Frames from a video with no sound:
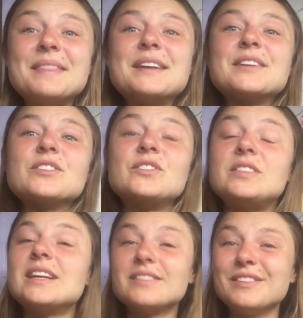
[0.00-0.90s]
there's
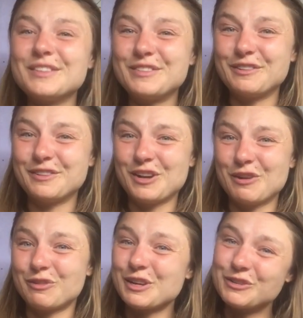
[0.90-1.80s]
dozens of different
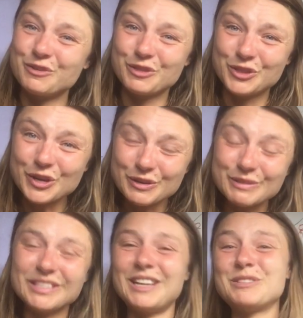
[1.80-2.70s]
offerings for
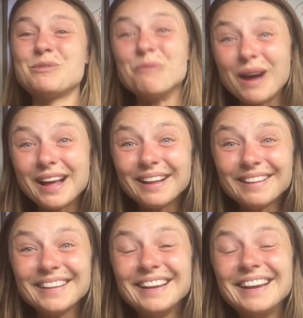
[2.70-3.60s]
those as
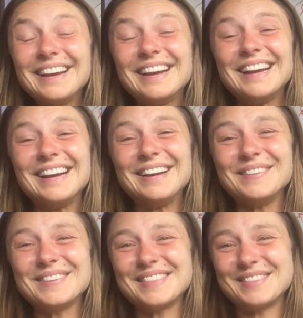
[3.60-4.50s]
well, uh,
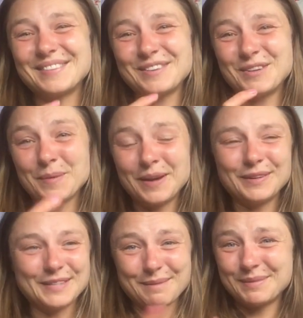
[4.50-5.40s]
with greater
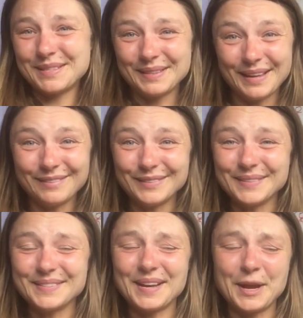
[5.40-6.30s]
depths and
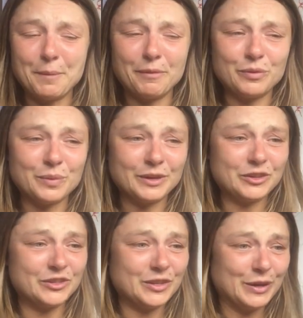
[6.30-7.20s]
levels. Um, if you want,
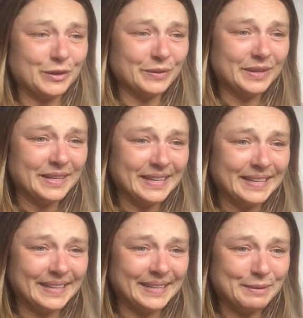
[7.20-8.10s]
just you know,
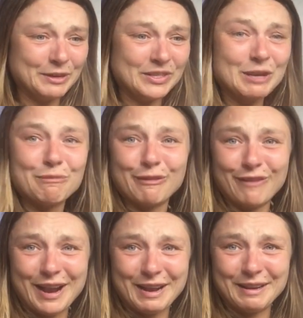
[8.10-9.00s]
uh, a
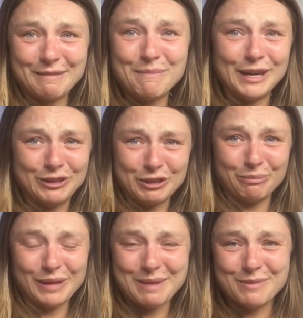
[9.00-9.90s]
simplified miniature
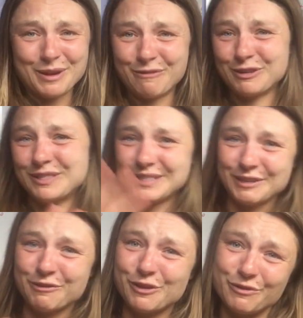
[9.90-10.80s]
playbook versus a
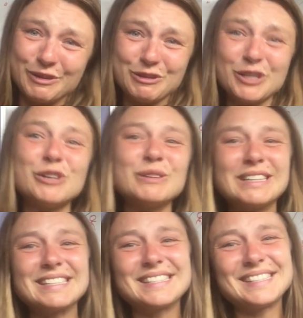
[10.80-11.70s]
full feature
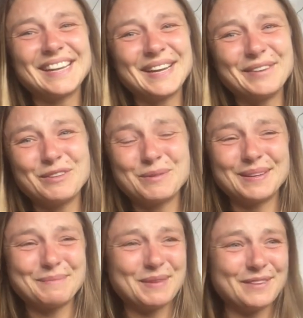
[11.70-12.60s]
course. Uh, if you
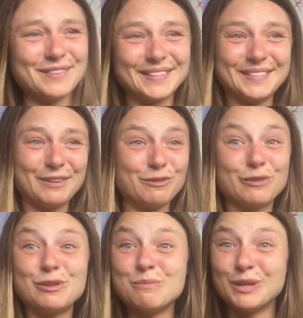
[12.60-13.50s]
want to be investing for a
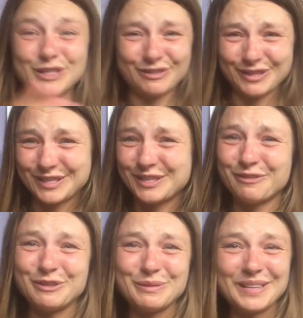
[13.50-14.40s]
few months versus a
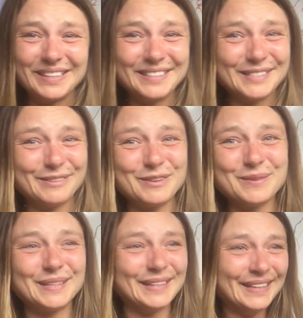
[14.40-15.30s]
few years. If you
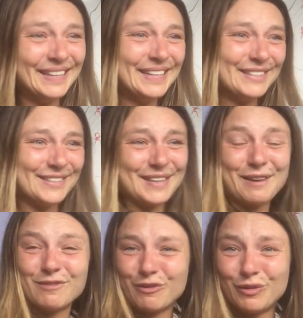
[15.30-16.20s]
want to just
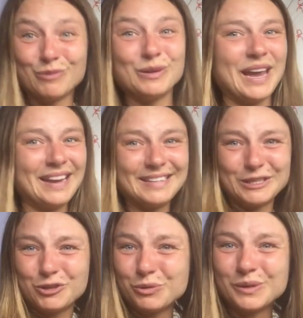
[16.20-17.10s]
have a few handy
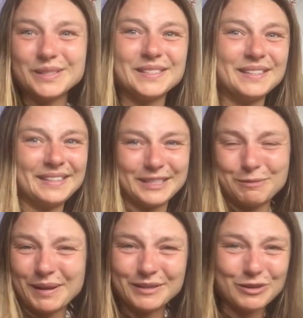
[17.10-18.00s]
tools and
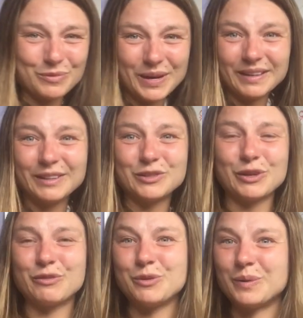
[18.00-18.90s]
expanded awareness, or
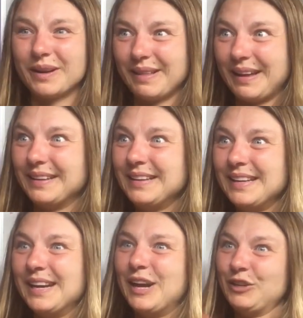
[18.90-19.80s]
if you want to like
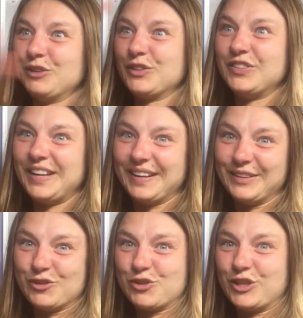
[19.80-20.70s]
understand
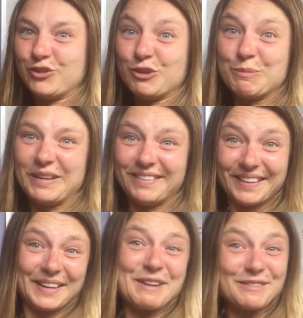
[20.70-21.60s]
and transform
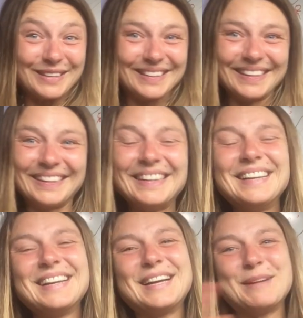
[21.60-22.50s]
anything and everything,
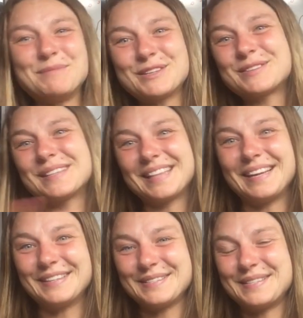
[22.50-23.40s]
um, different
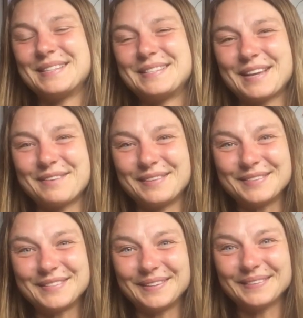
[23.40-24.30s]
layers you can dive
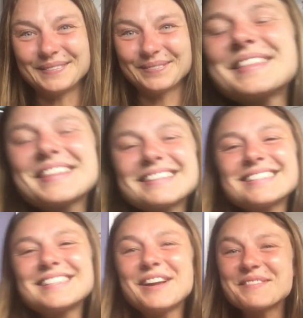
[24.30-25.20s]
into. The
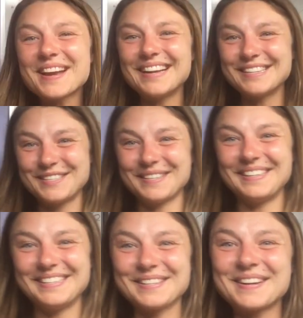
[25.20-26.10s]
self guided
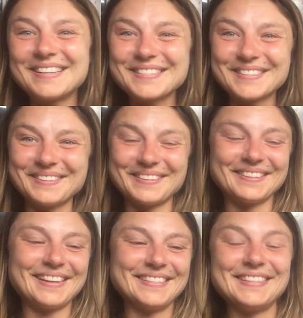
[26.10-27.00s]
journeys are also
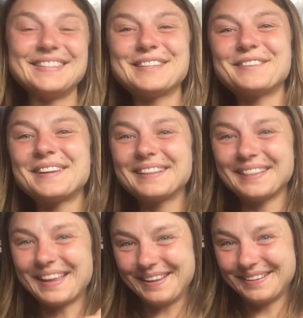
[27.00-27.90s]
utilizing different
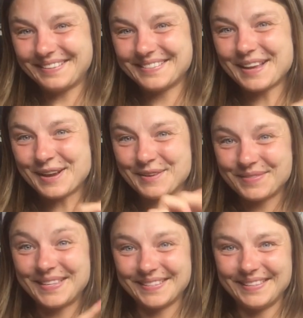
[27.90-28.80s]
layers of
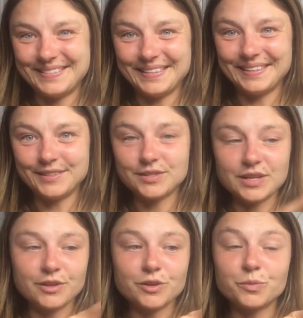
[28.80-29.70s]
these ideas,
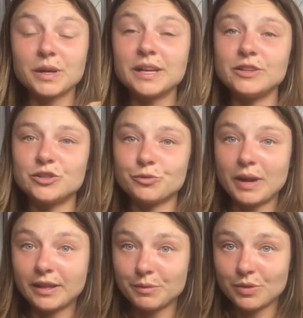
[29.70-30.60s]
either working
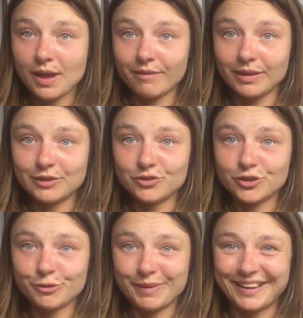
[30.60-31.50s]
directly with
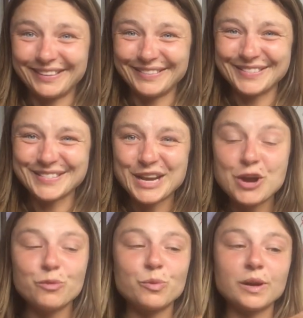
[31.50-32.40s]
navigational patterns,
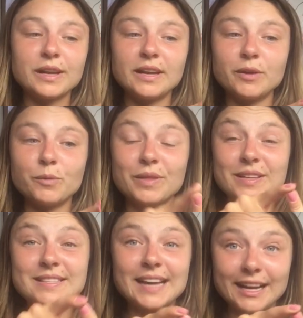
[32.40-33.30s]
working with
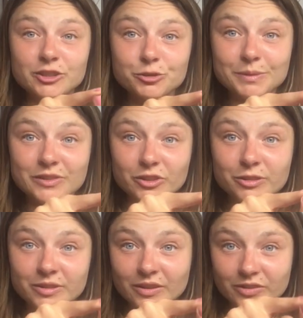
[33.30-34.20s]
attachment
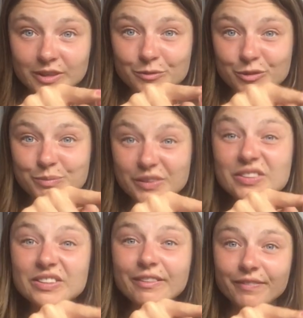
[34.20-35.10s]
systems
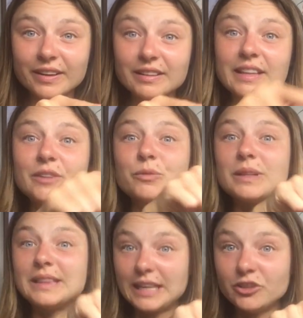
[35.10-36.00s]
specifically in
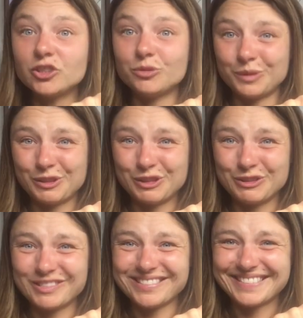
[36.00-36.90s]
relation with
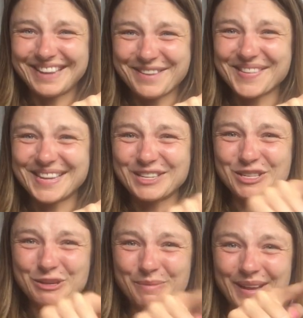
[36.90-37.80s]
those
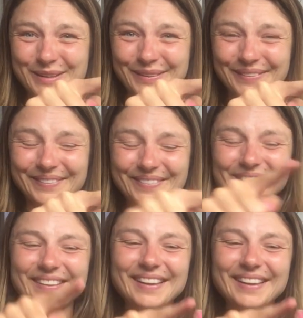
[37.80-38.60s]
navigational patterns